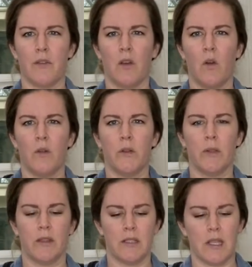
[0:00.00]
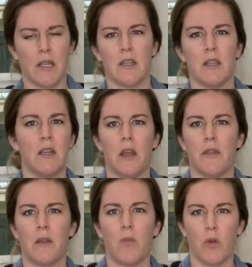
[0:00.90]
and hold it with this hand and
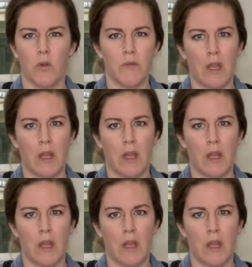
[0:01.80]
nothing moved?